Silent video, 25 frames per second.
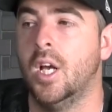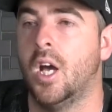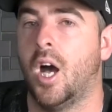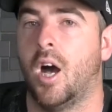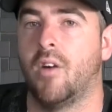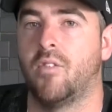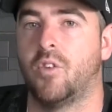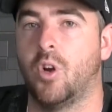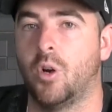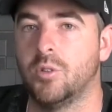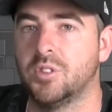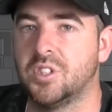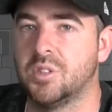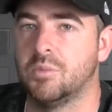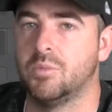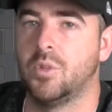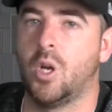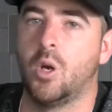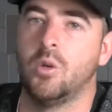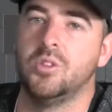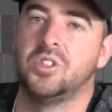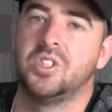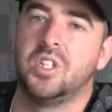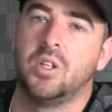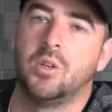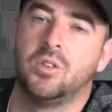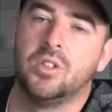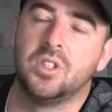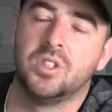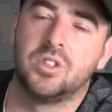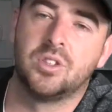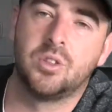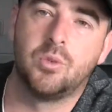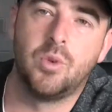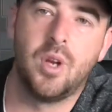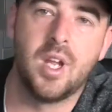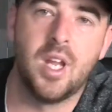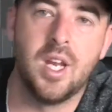I've got some notes here on the
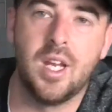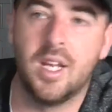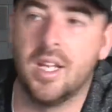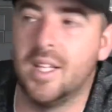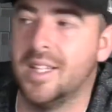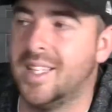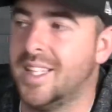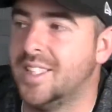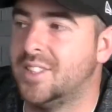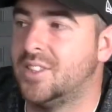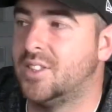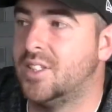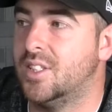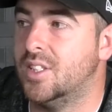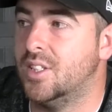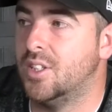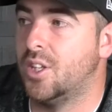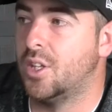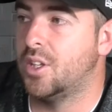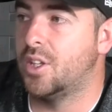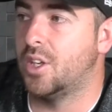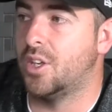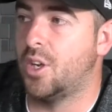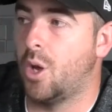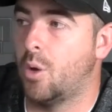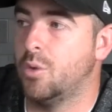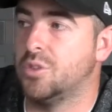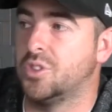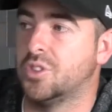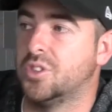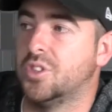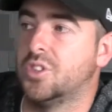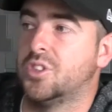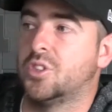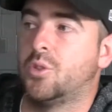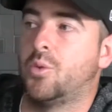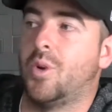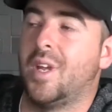screen. This the notes on the
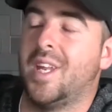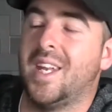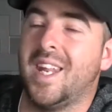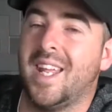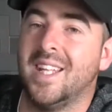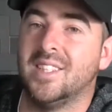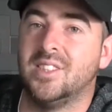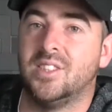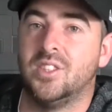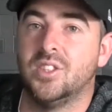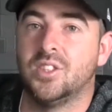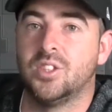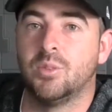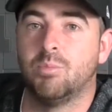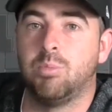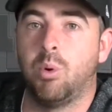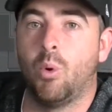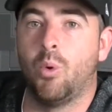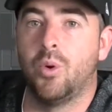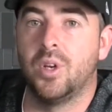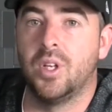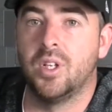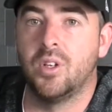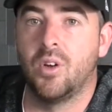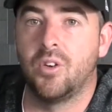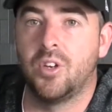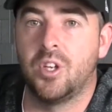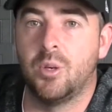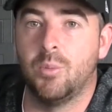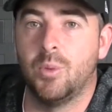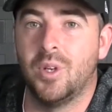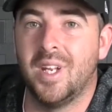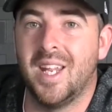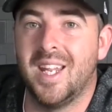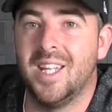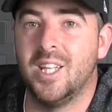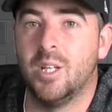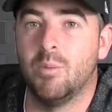screen is the supporting
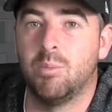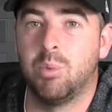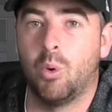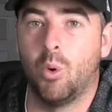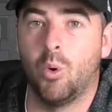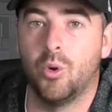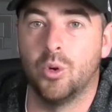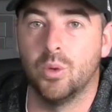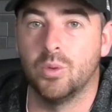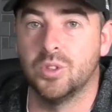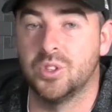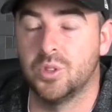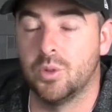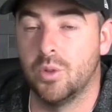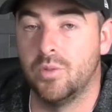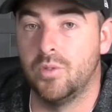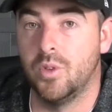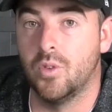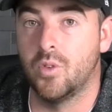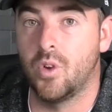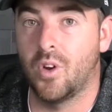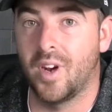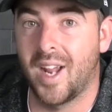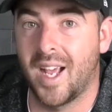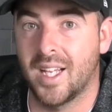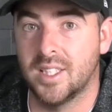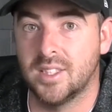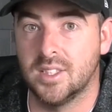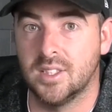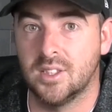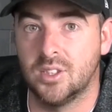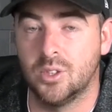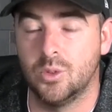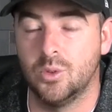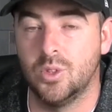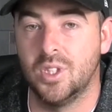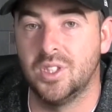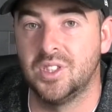document in the portal. So if you've got access
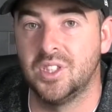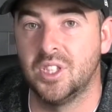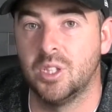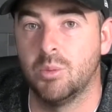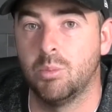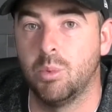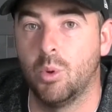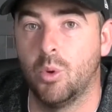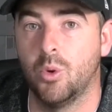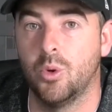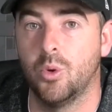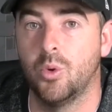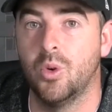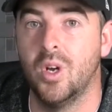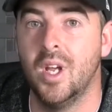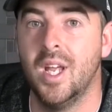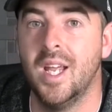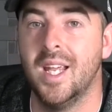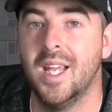to this in the portal,